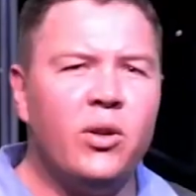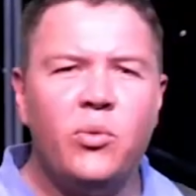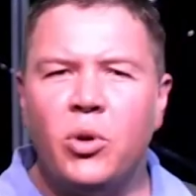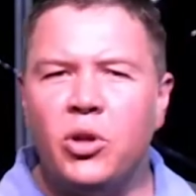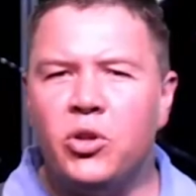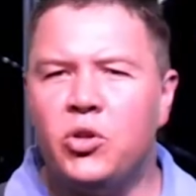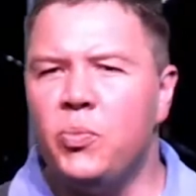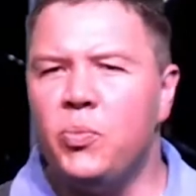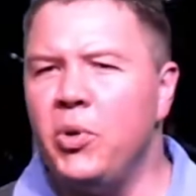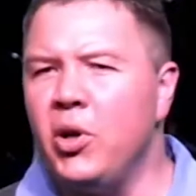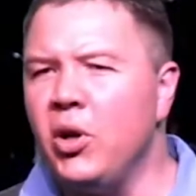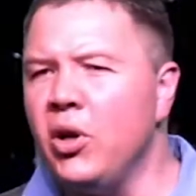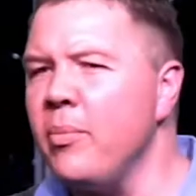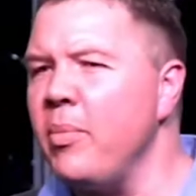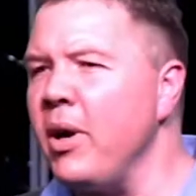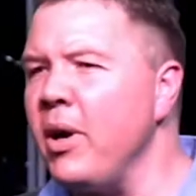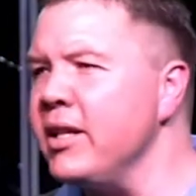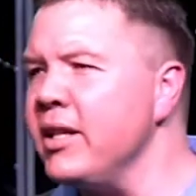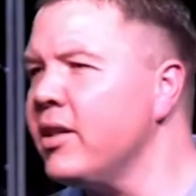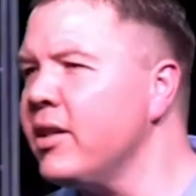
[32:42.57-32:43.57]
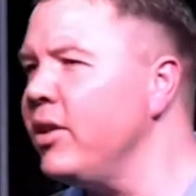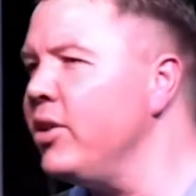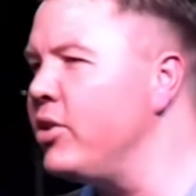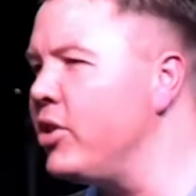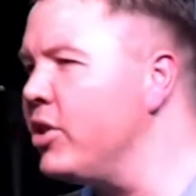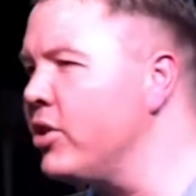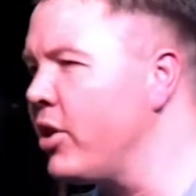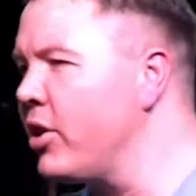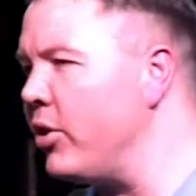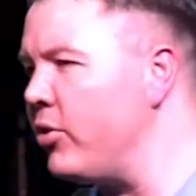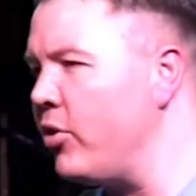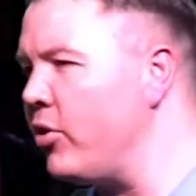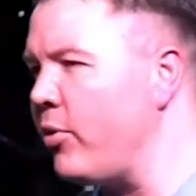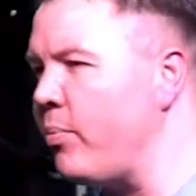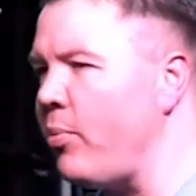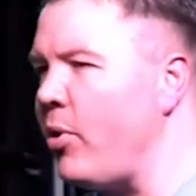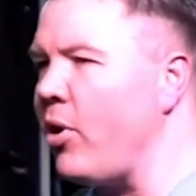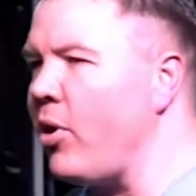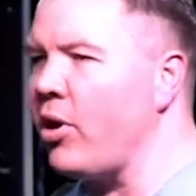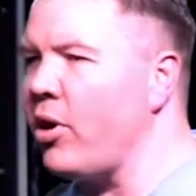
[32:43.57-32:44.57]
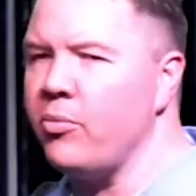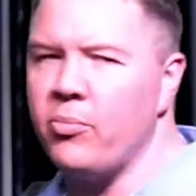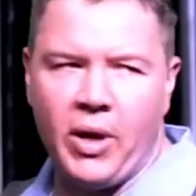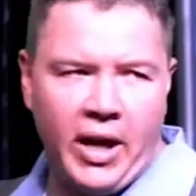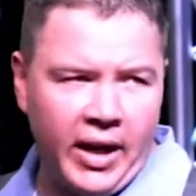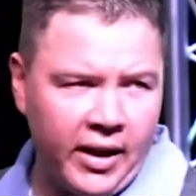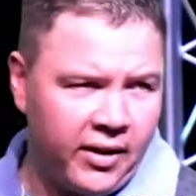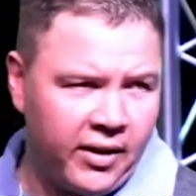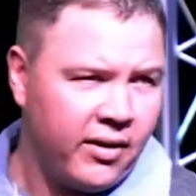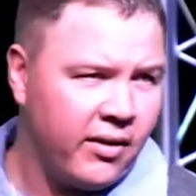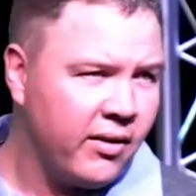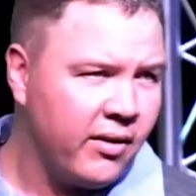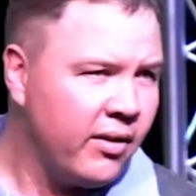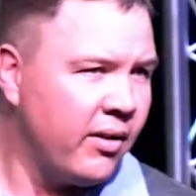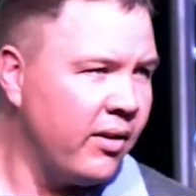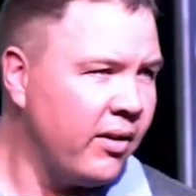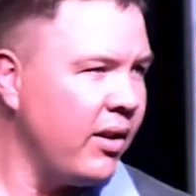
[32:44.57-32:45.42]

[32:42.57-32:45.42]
I don't want to be on a bicycle and just go to the park and back.